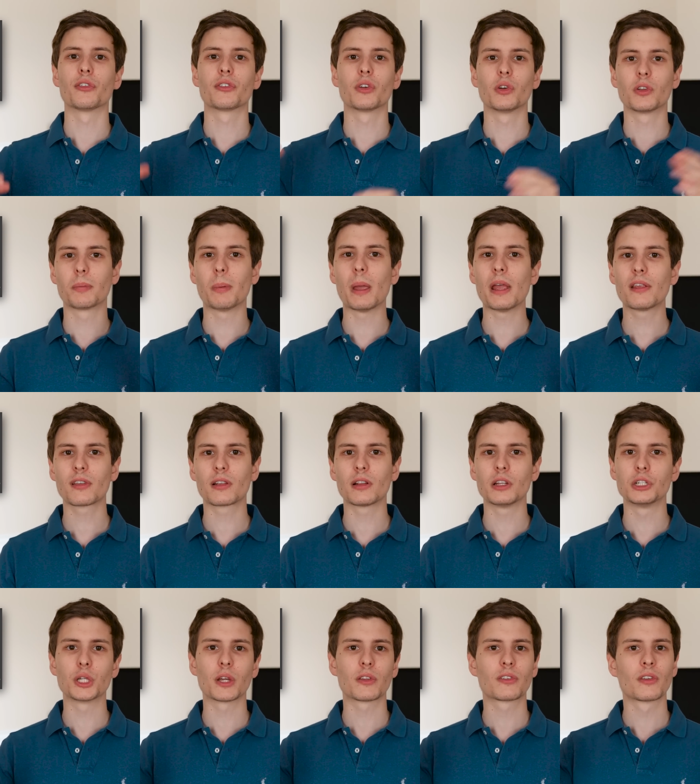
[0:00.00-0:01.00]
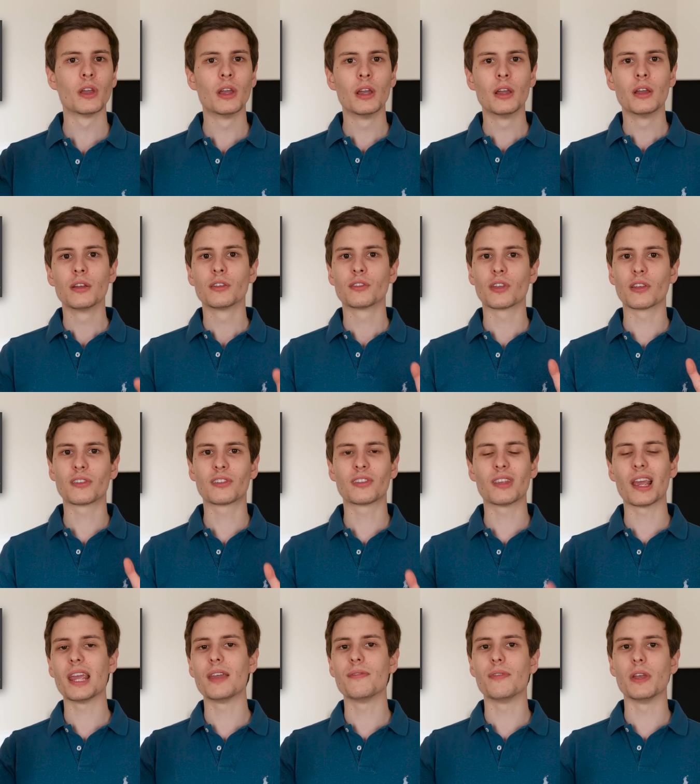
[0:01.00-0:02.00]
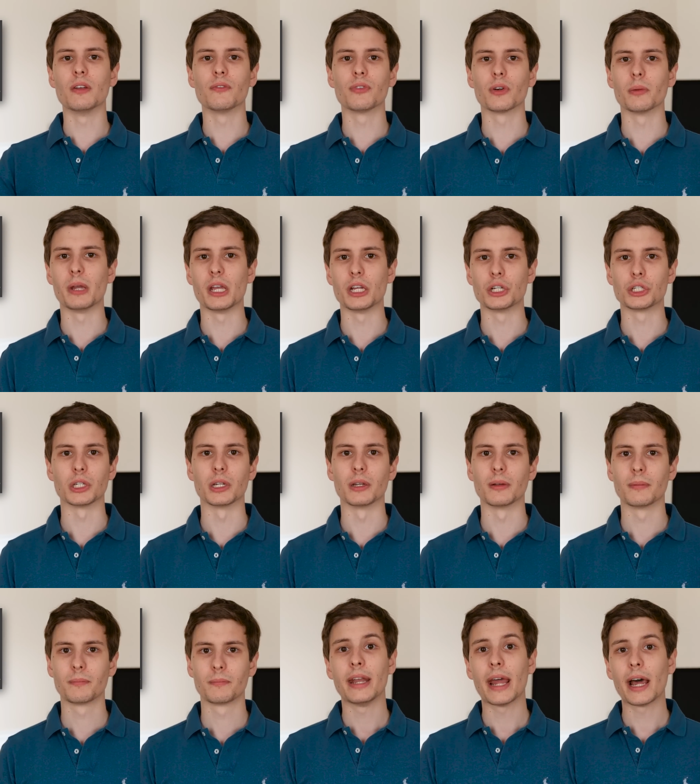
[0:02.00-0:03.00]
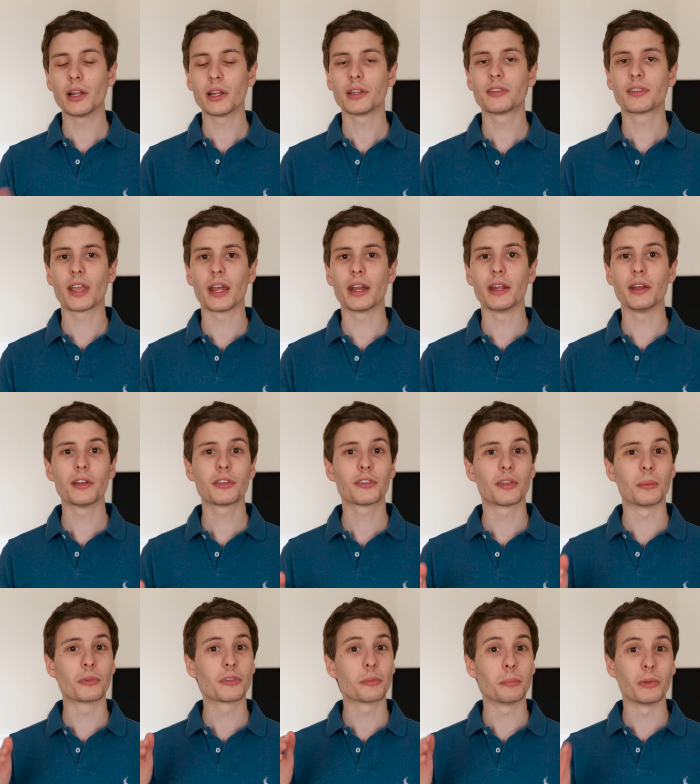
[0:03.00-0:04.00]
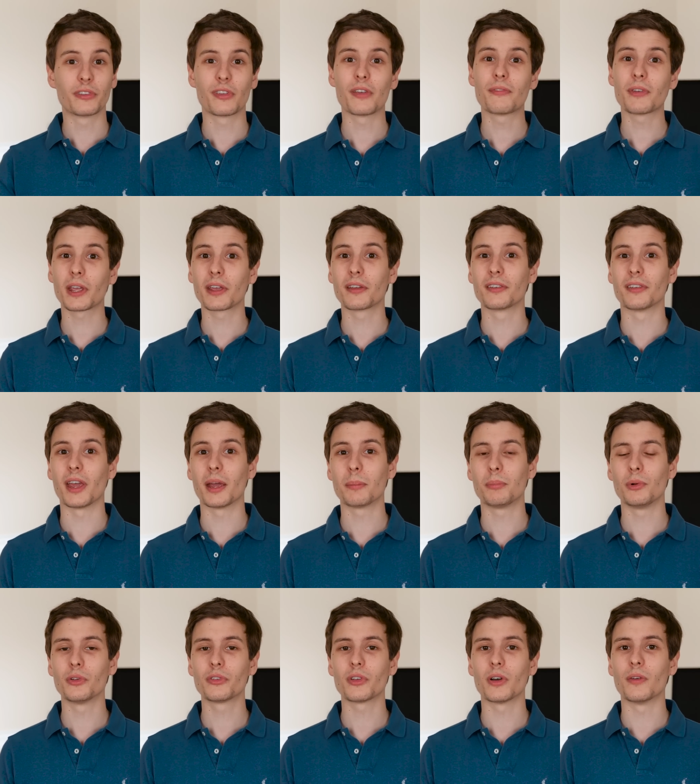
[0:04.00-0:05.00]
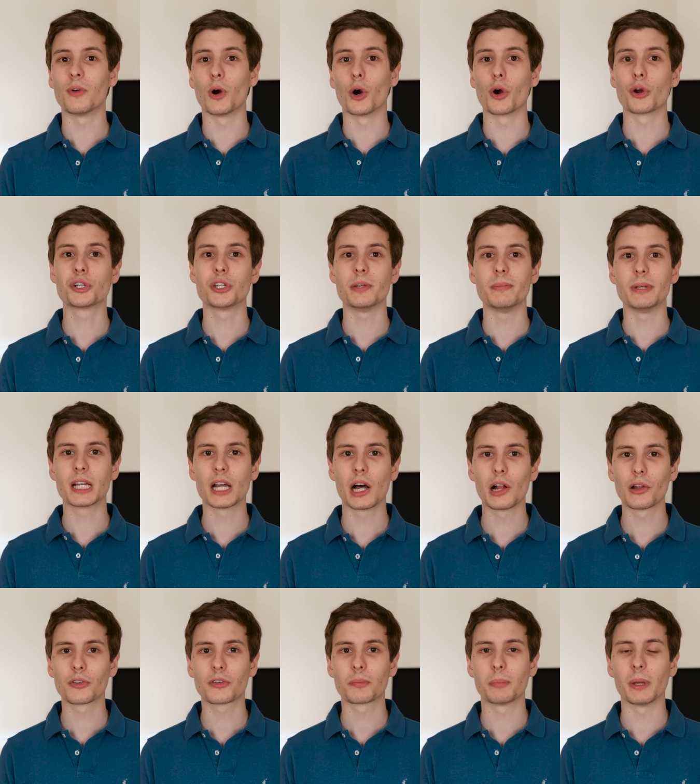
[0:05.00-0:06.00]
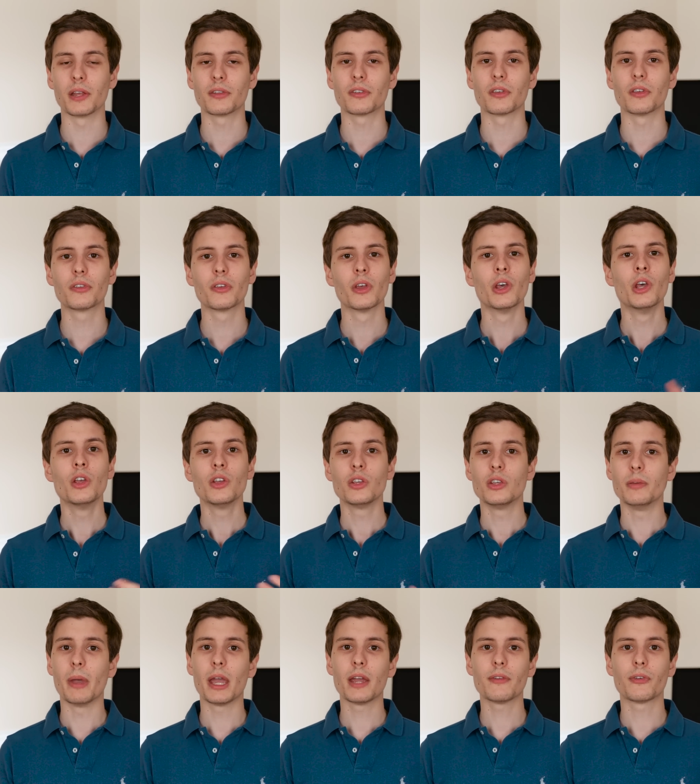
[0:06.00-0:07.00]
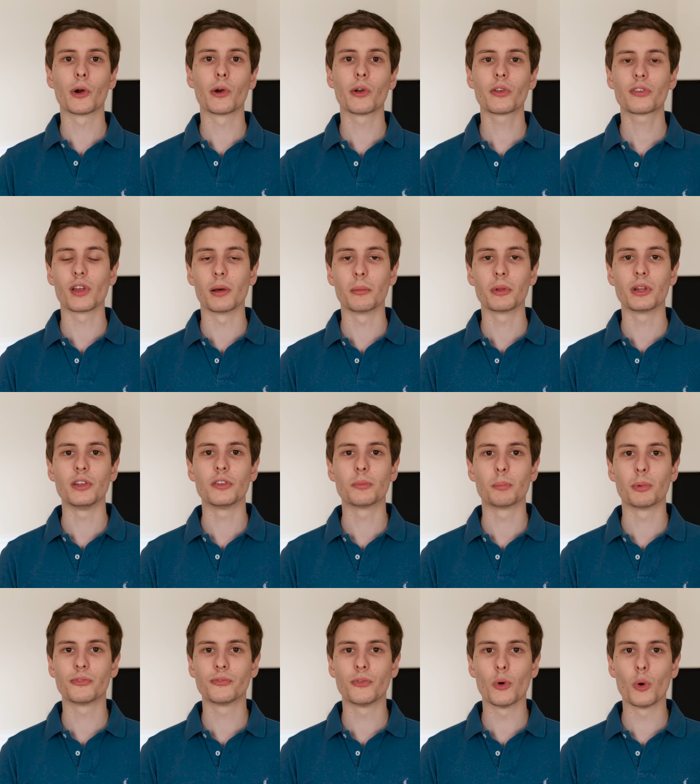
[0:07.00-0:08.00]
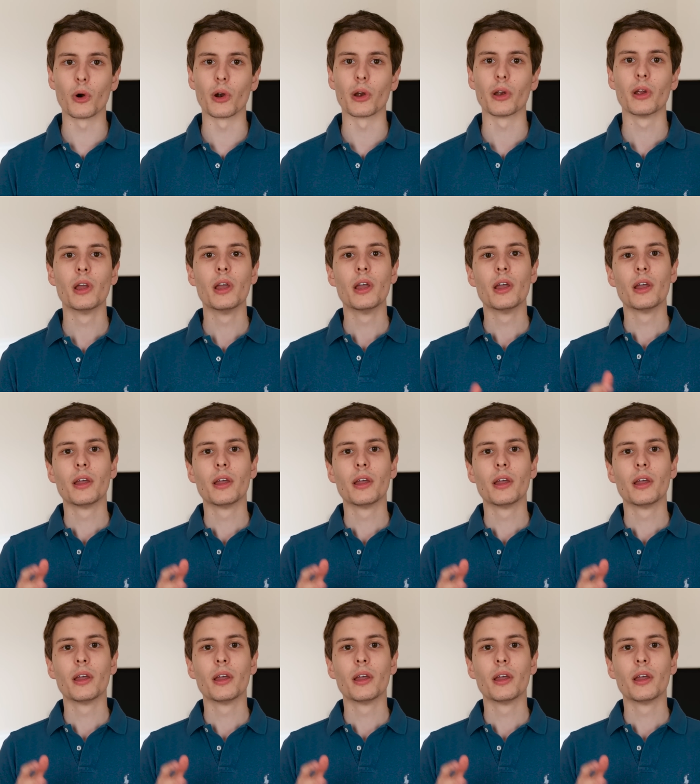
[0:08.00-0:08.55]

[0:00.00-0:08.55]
So it's basically just to save information. Now let's get into some specific examples of RGB color spaces. You may have heard of some of these before.